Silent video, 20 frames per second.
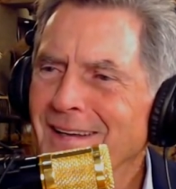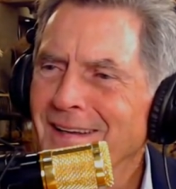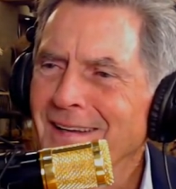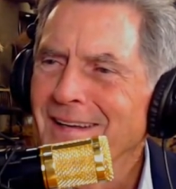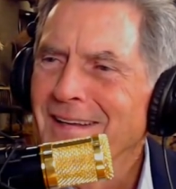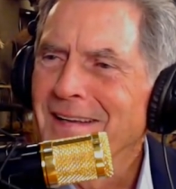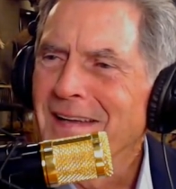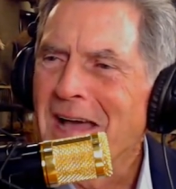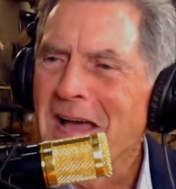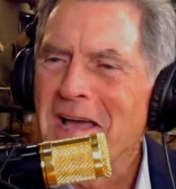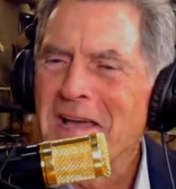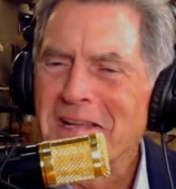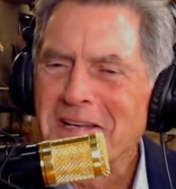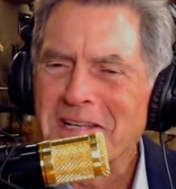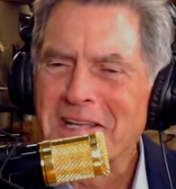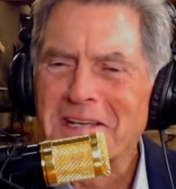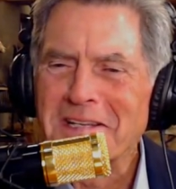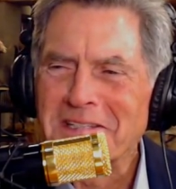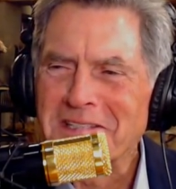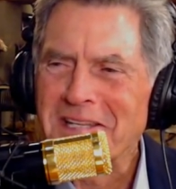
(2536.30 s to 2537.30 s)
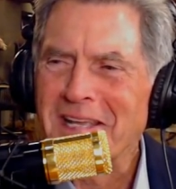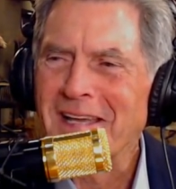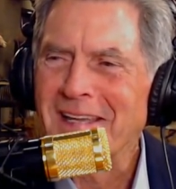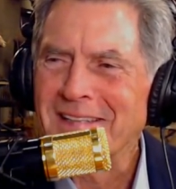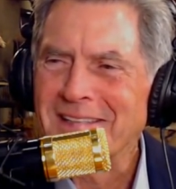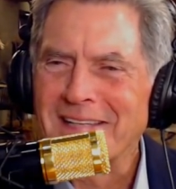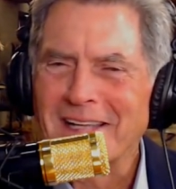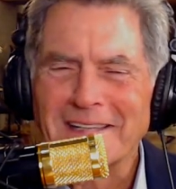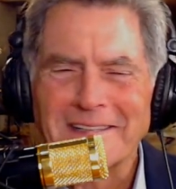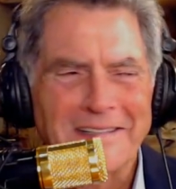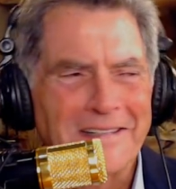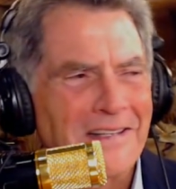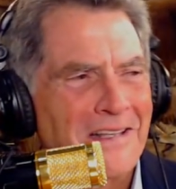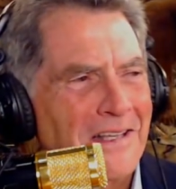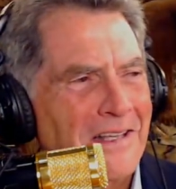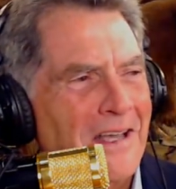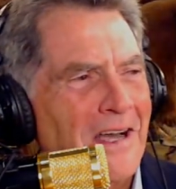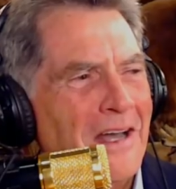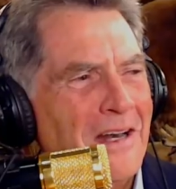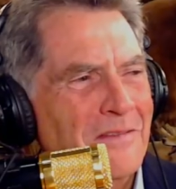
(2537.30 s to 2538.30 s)
debt to the
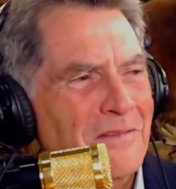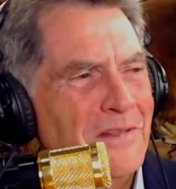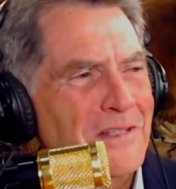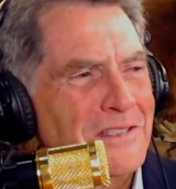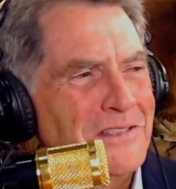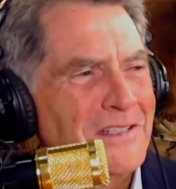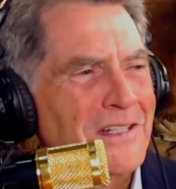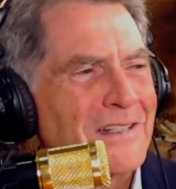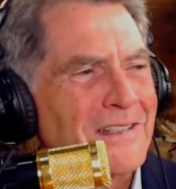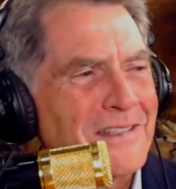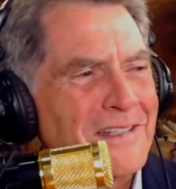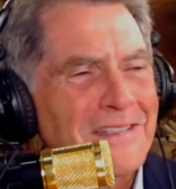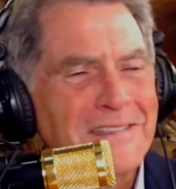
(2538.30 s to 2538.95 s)
economy as Italy does.